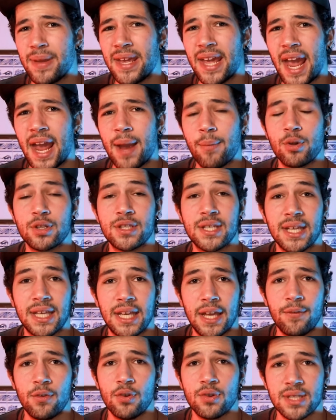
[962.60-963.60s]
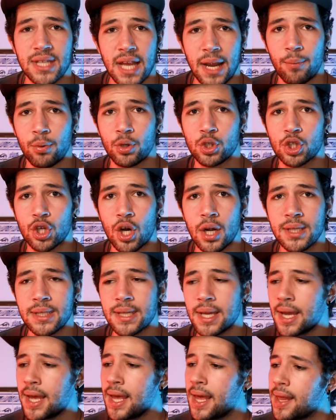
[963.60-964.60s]
be able to give you stable
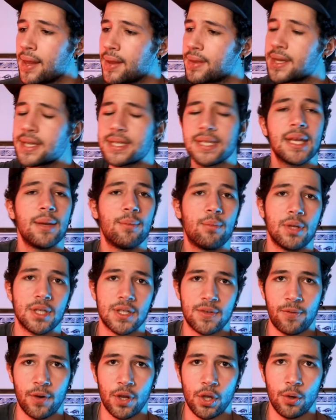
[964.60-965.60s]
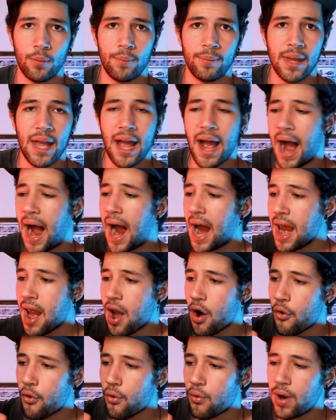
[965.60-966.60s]
shots, this gimbal is for you.
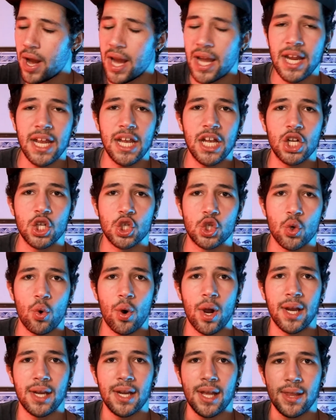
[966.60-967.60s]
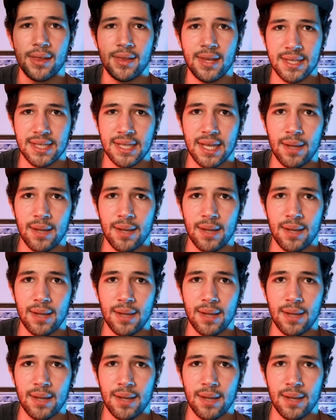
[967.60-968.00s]
I really enjoyed this